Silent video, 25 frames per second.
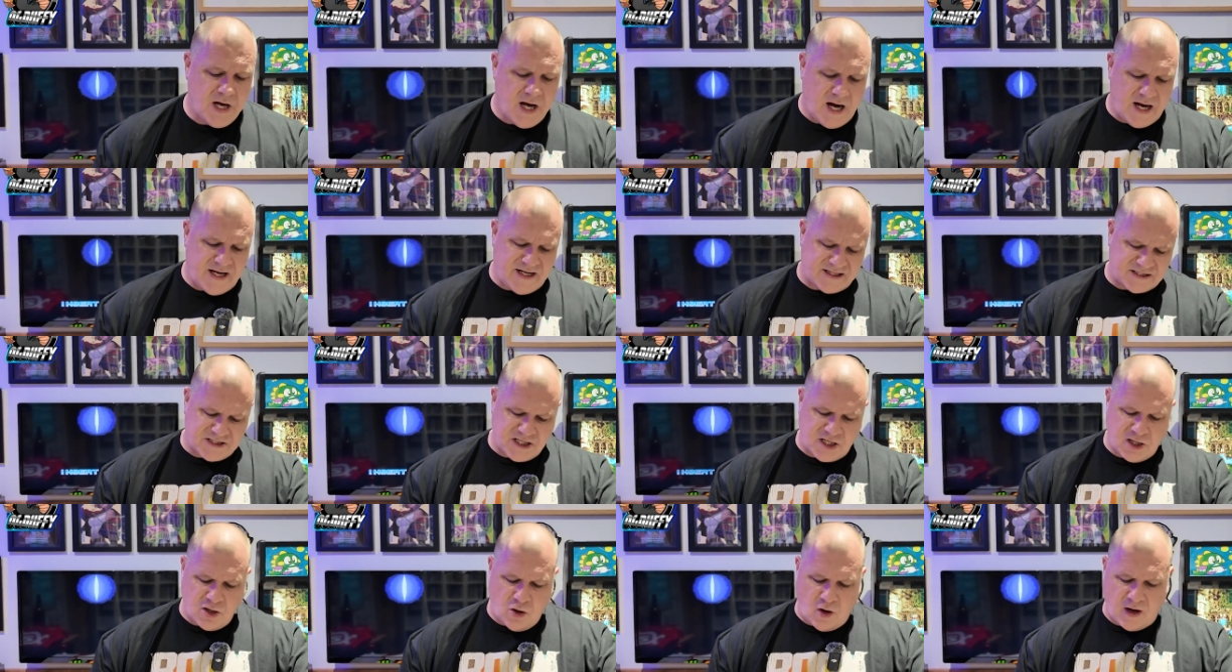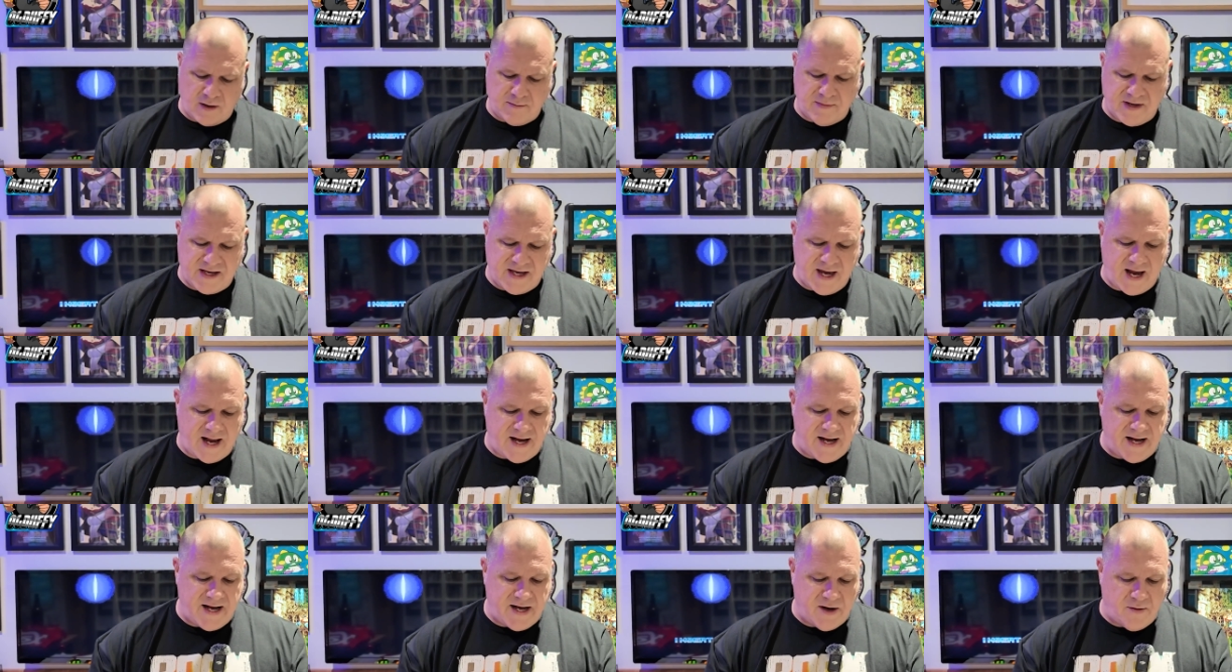he doesn't like me
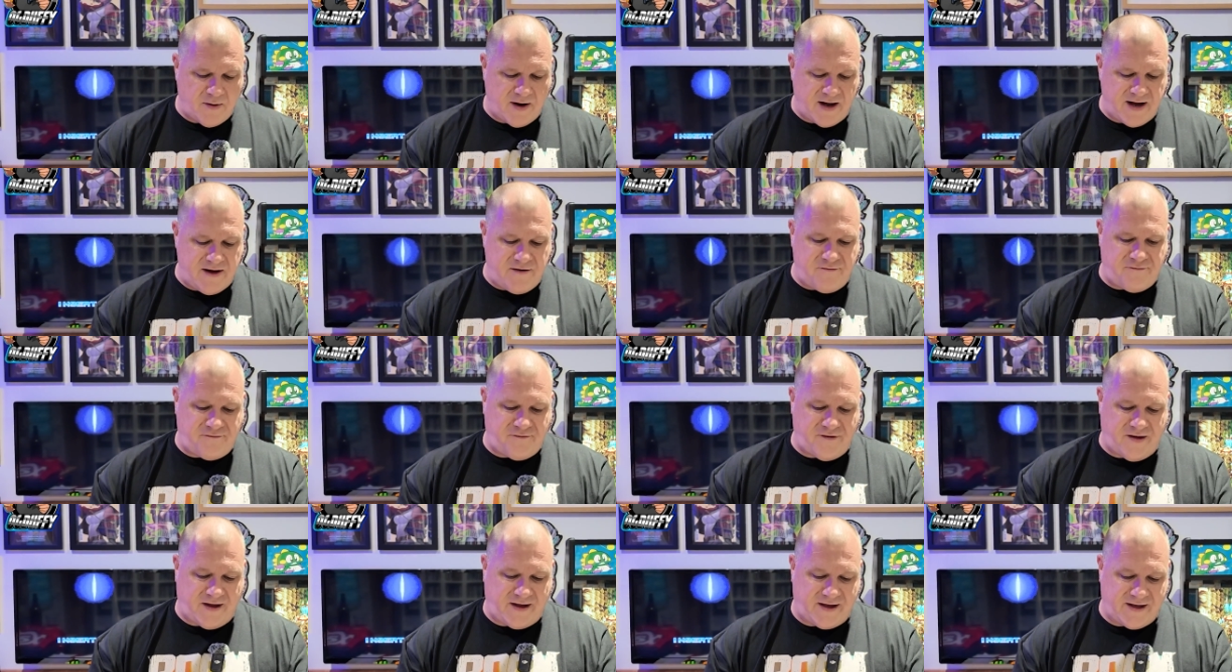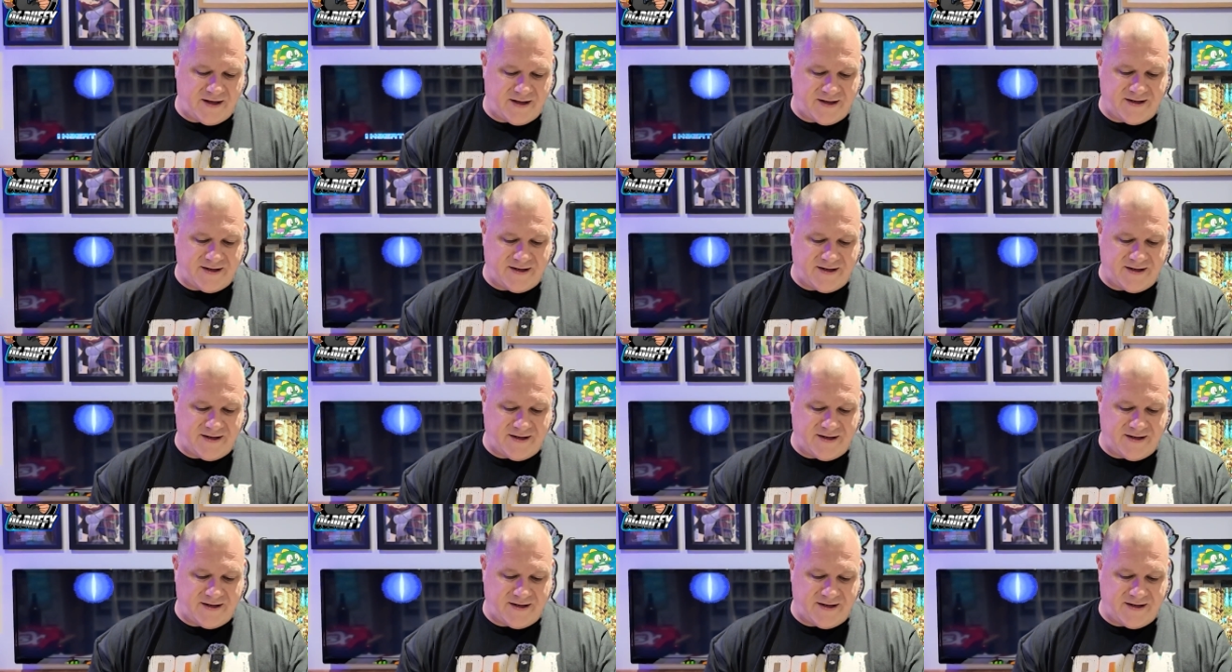getting into anything.